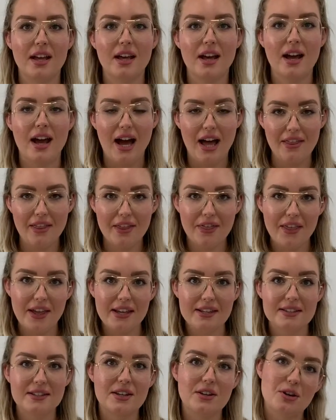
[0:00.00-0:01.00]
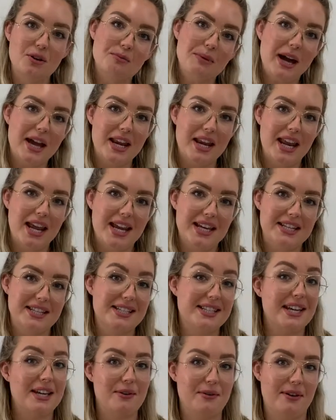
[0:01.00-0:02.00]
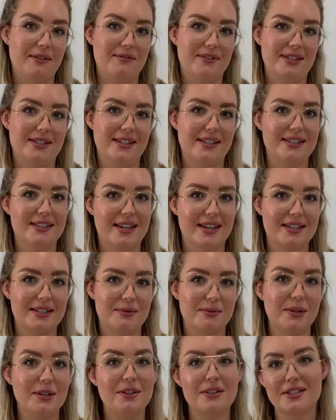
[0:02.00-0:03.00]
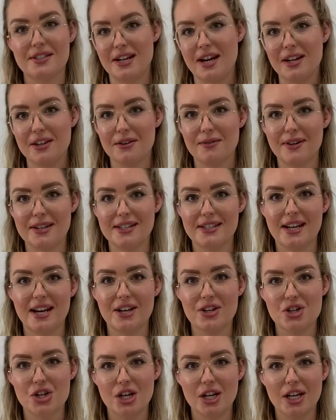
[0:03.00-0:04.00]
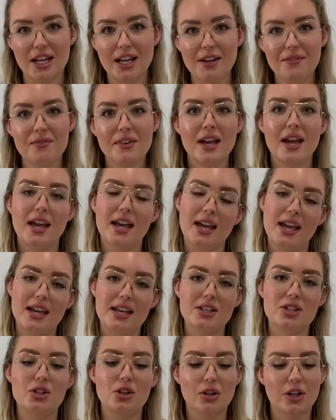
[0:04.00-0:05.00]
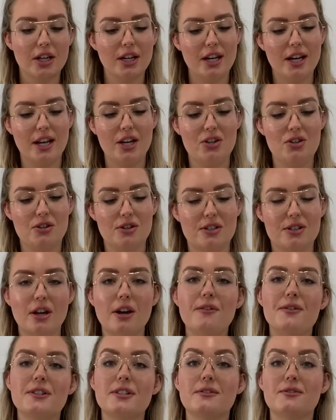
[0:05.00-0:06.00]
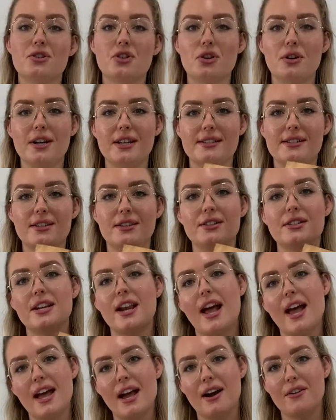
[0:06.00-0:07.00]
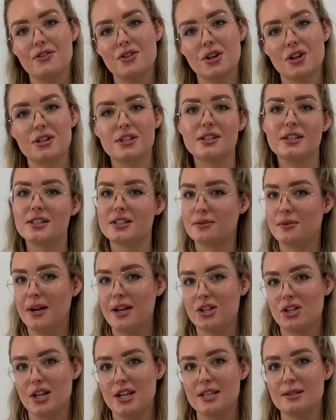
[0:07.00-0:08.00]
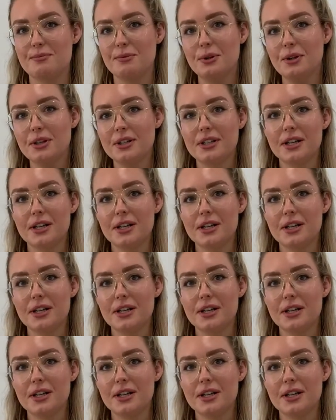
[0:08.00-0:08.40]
Other things that you might need to set you up for success when you start your resin art journey is you're going to need your surface of choice. So today I've chosen a square cheese board.